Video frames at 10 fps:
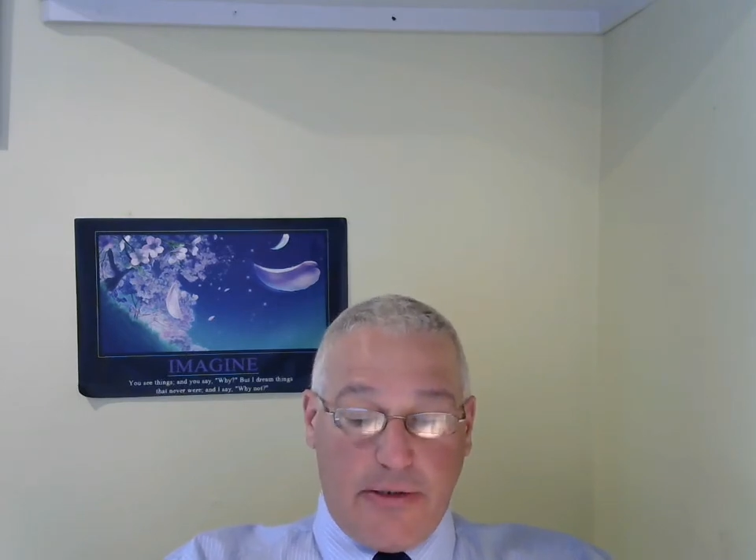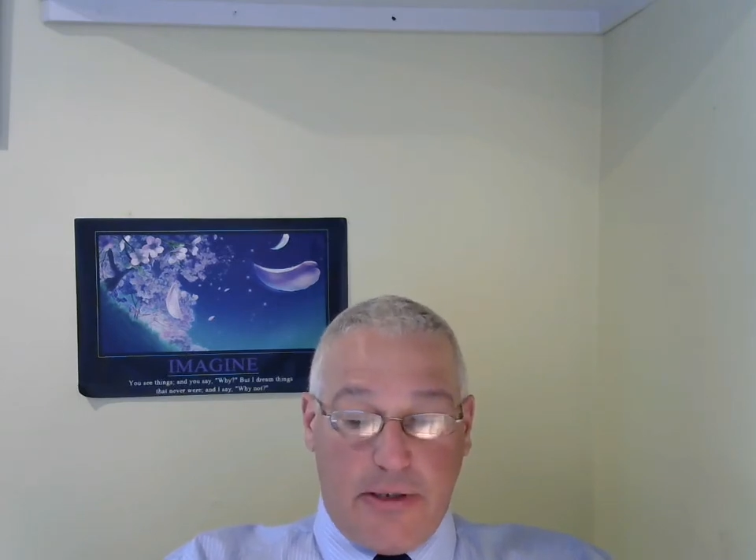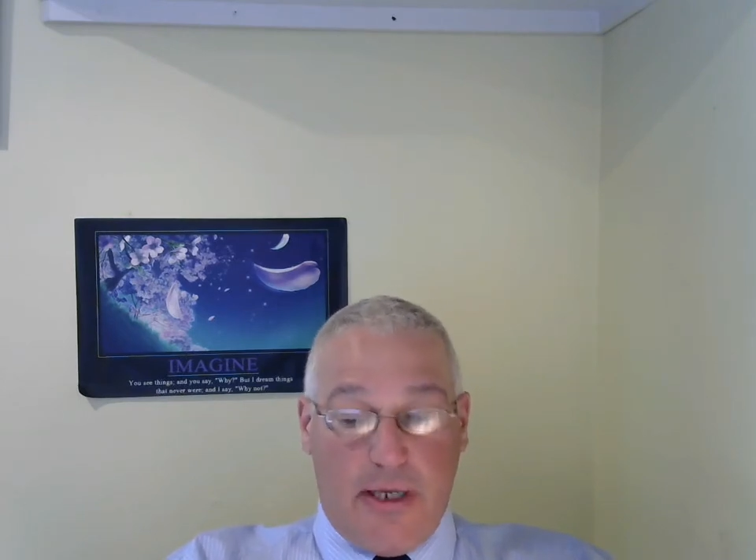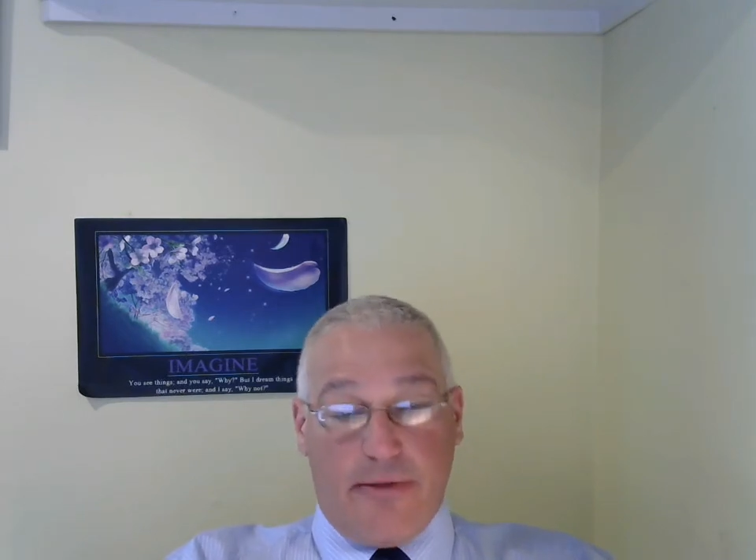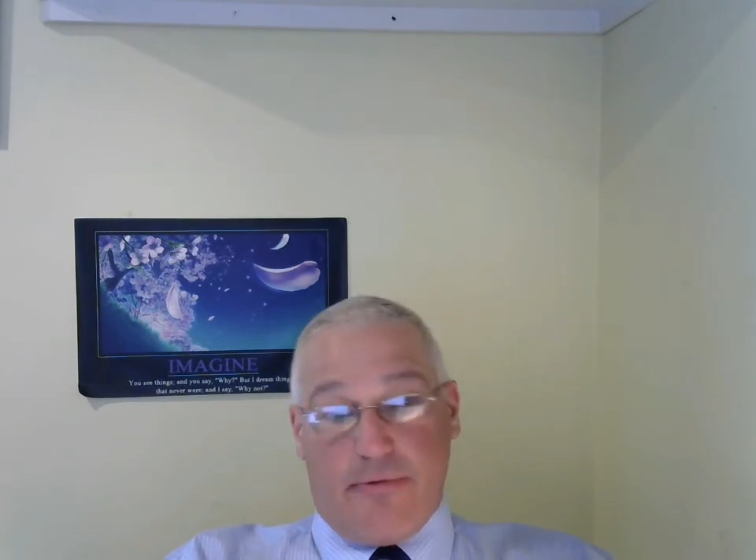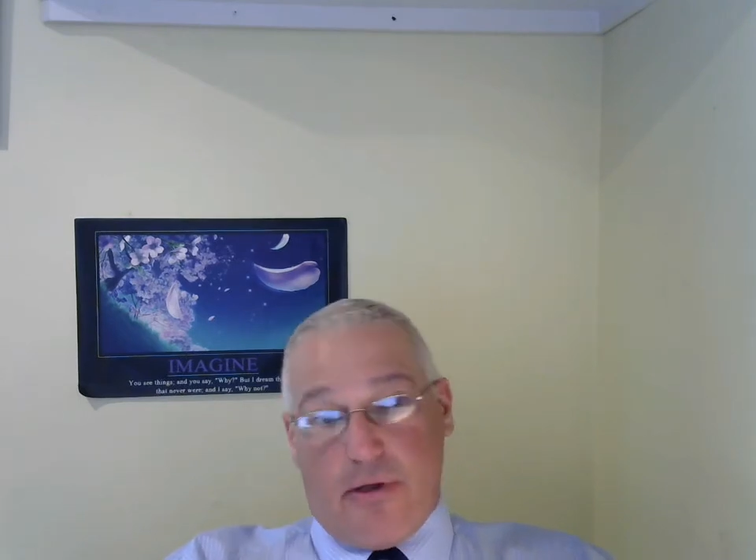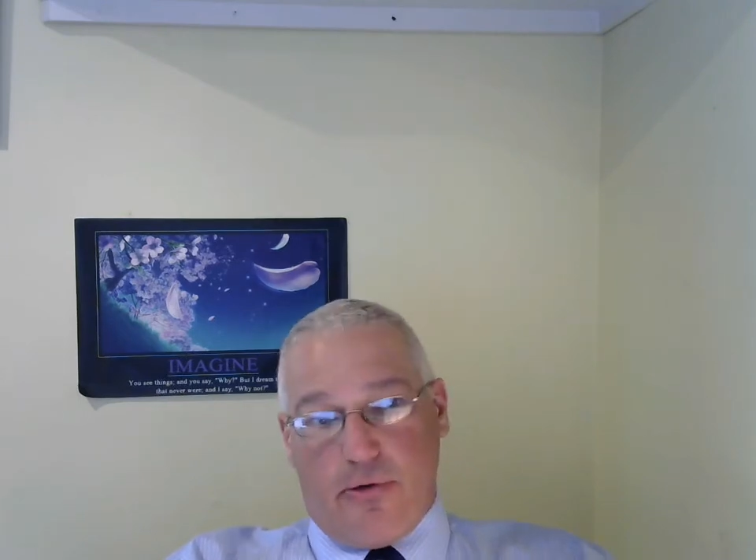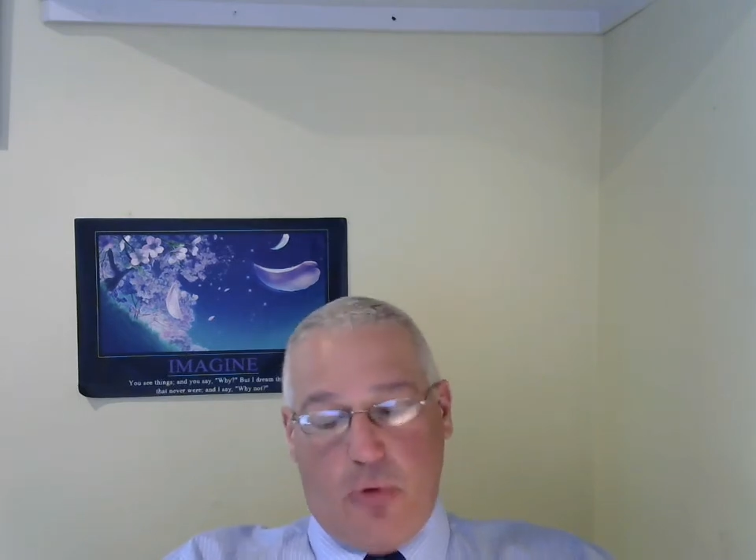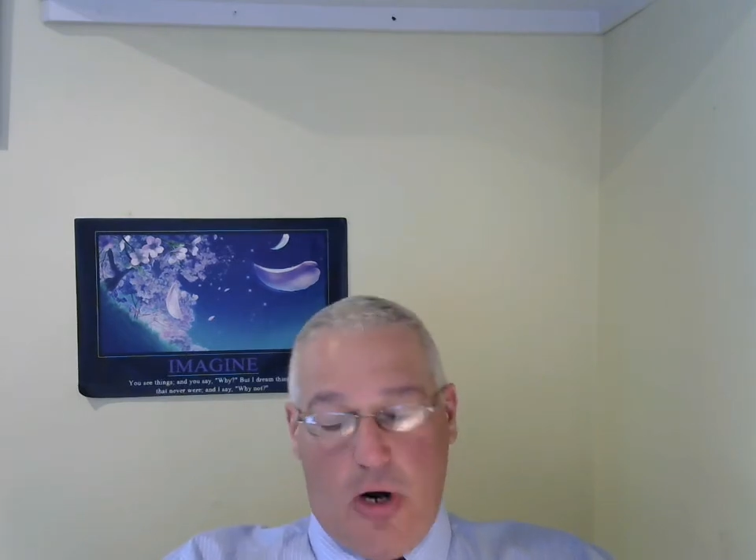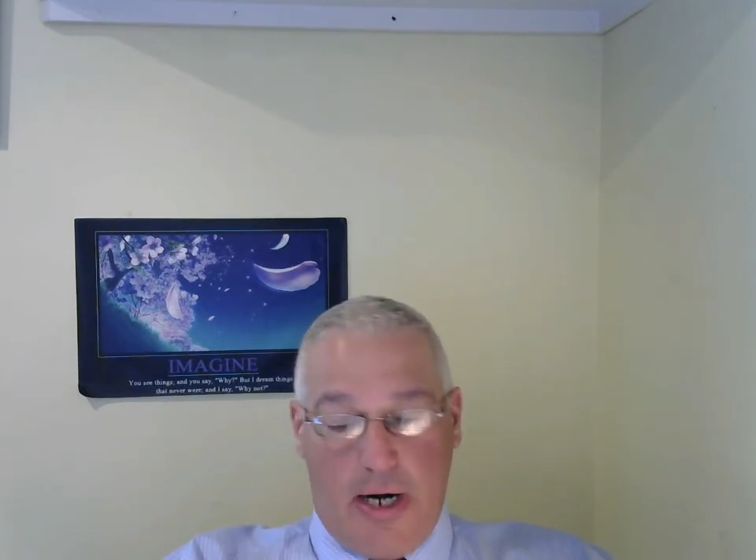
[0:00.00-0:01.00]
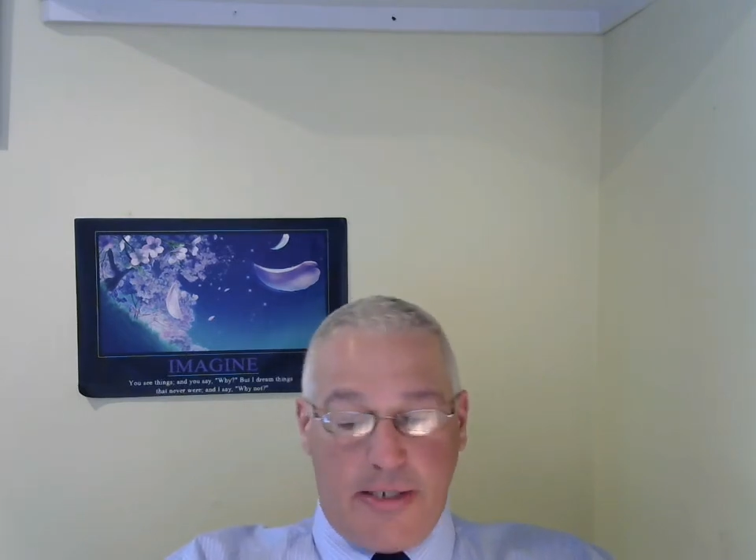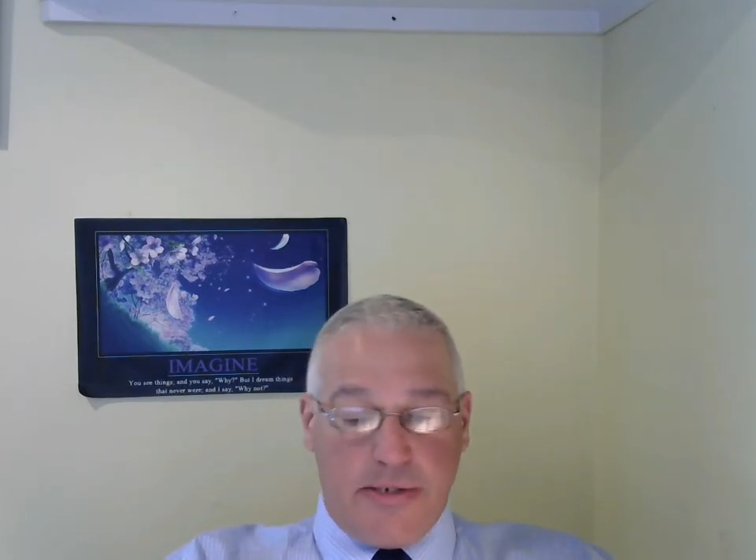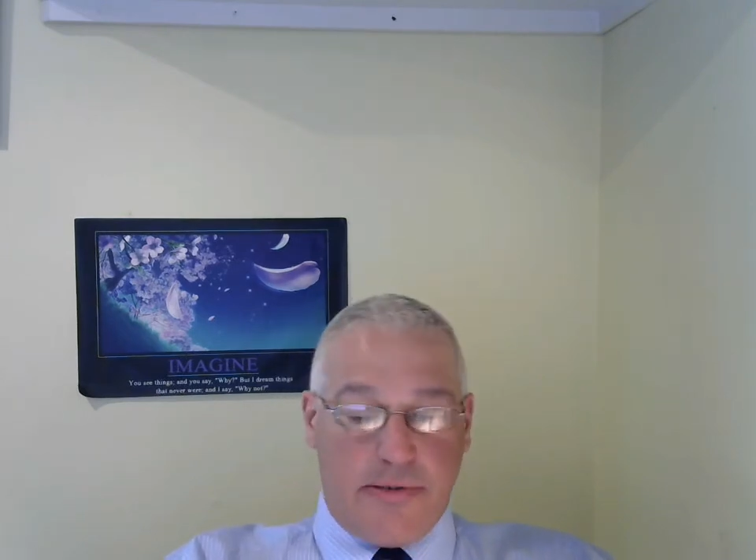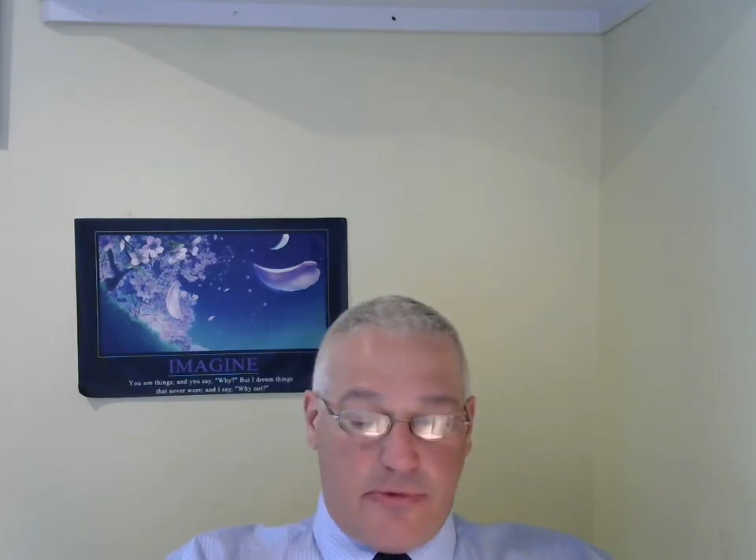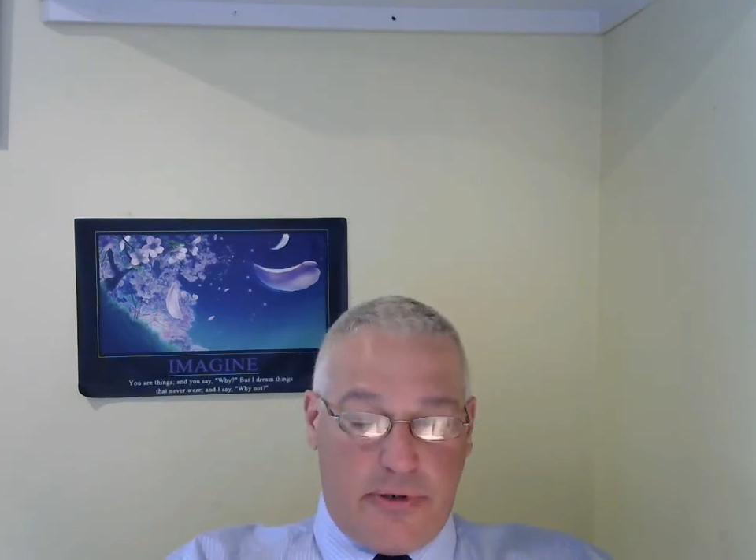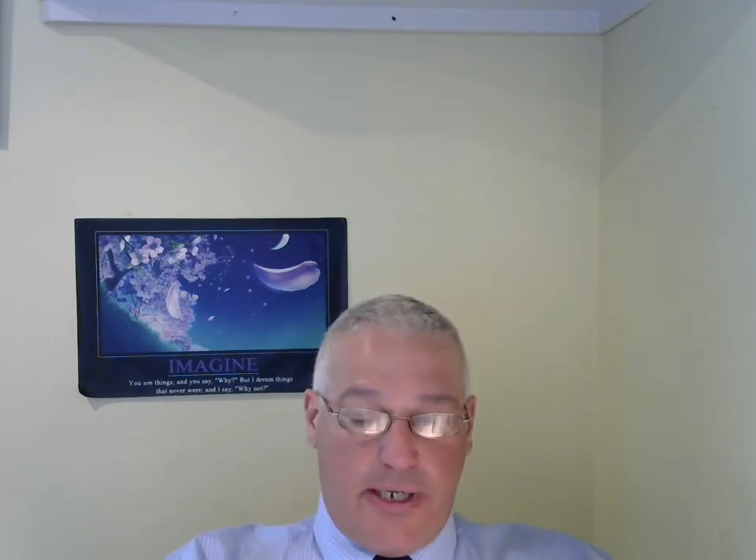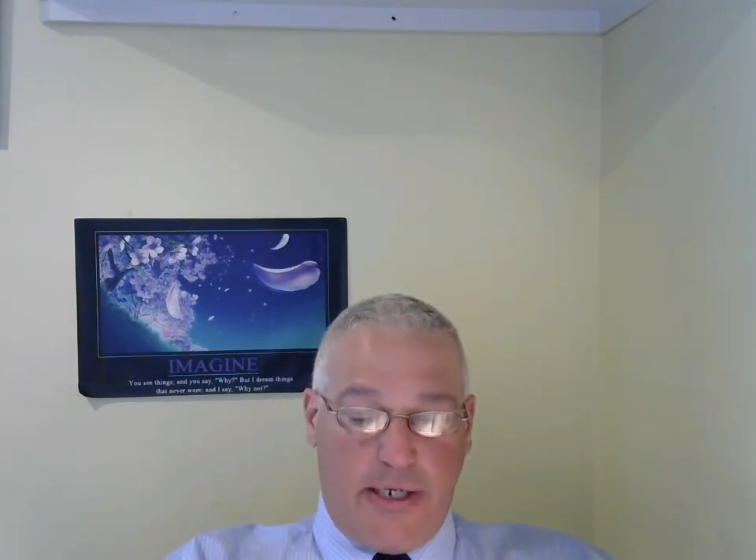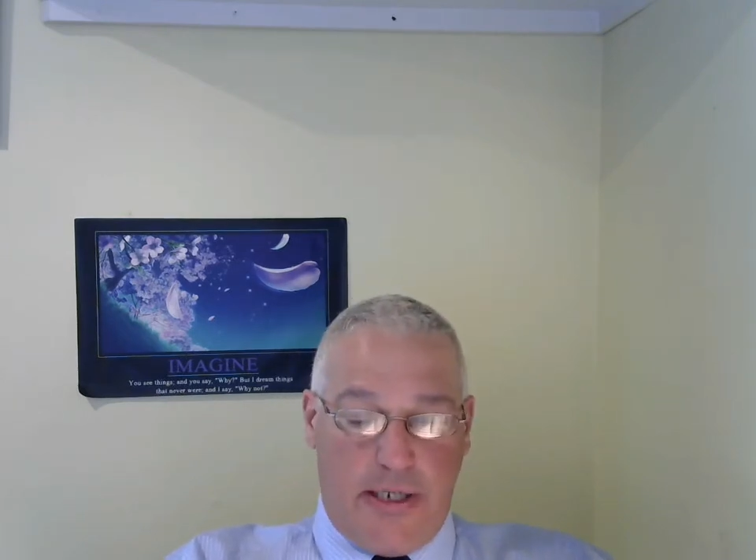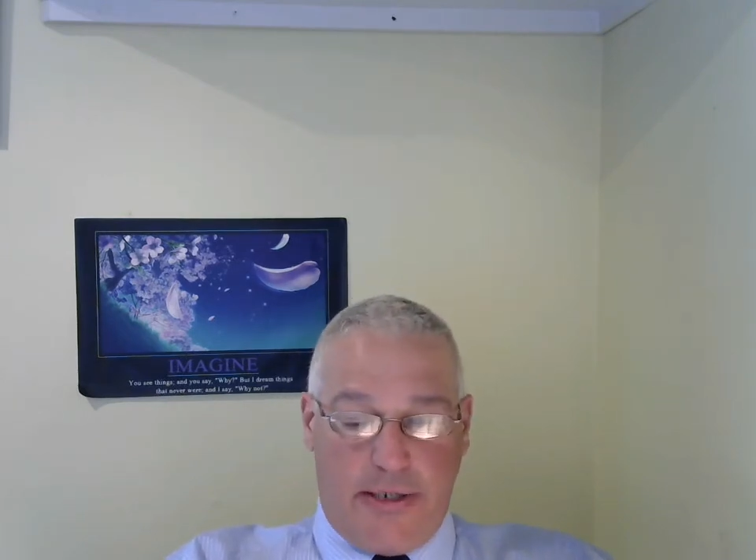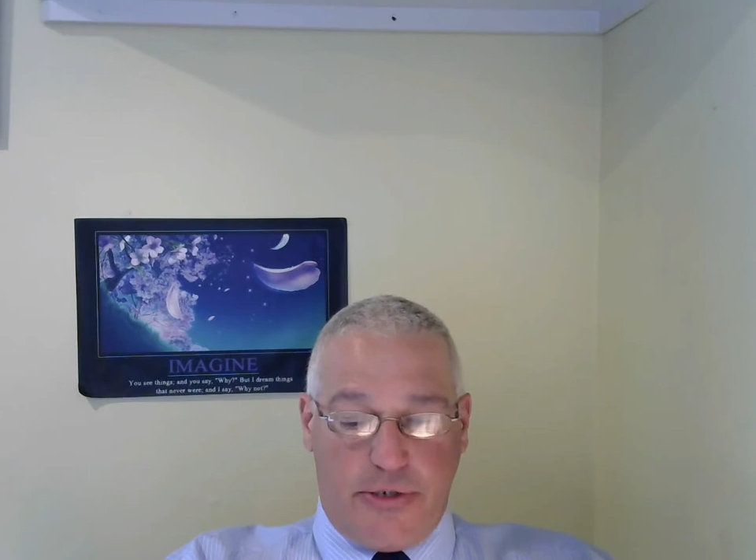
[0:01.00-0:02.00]
and third parties through an
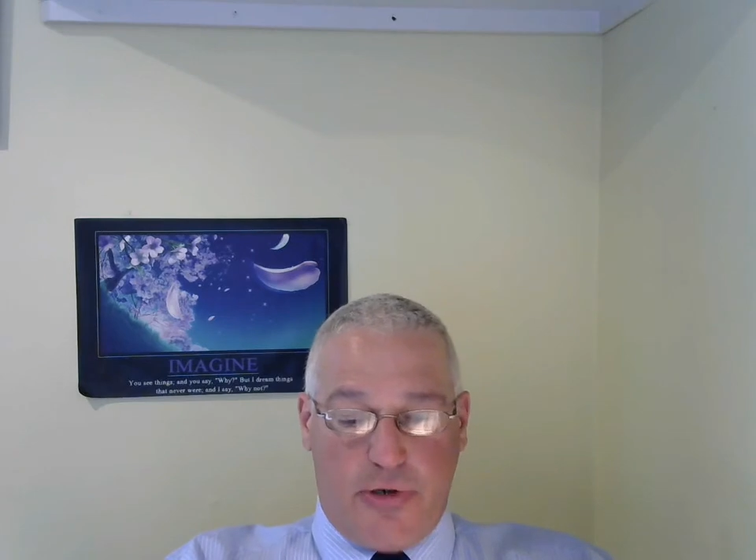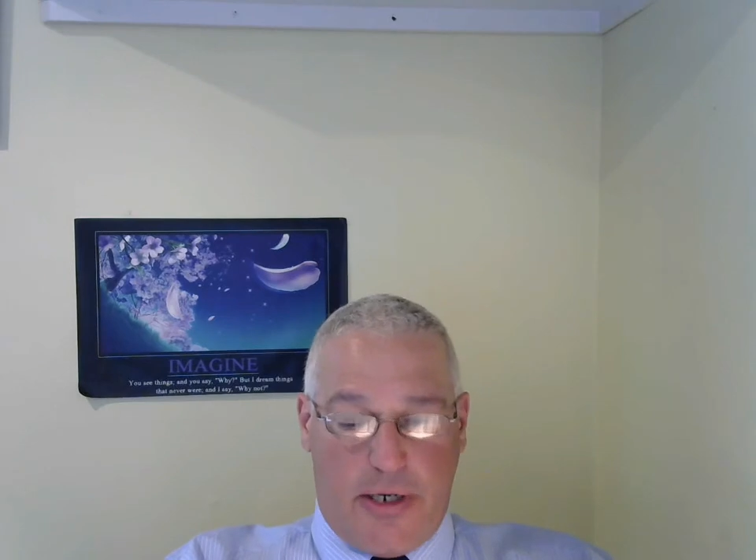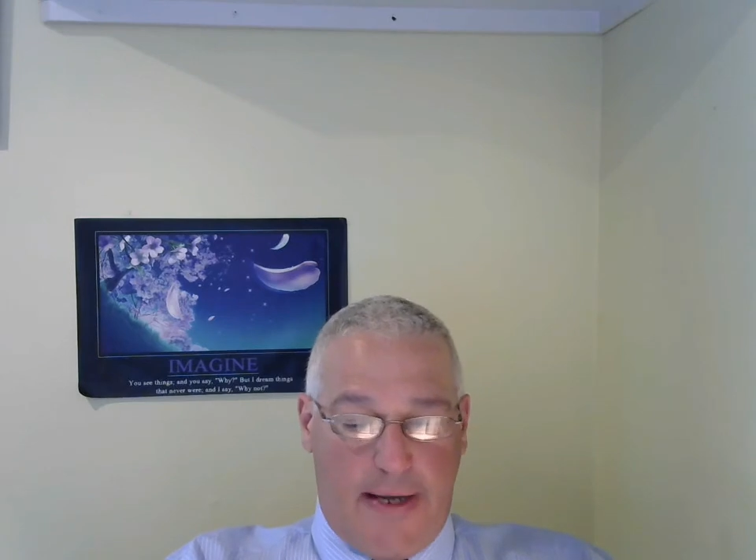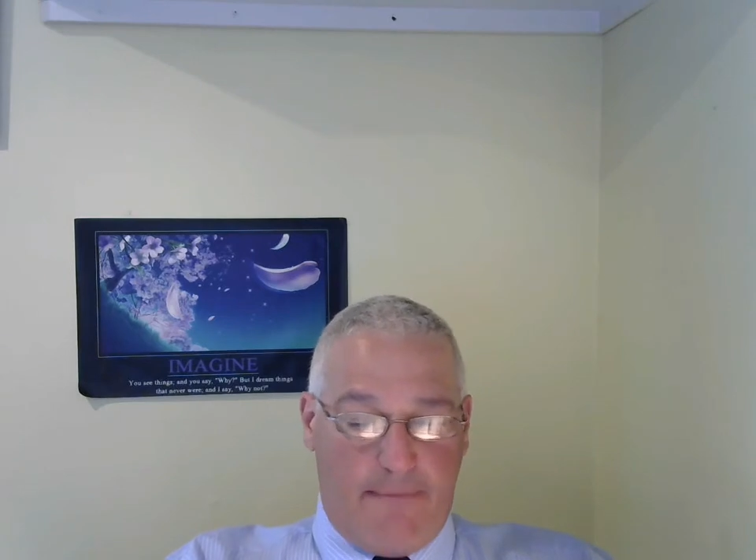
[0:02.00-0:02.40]
intranet.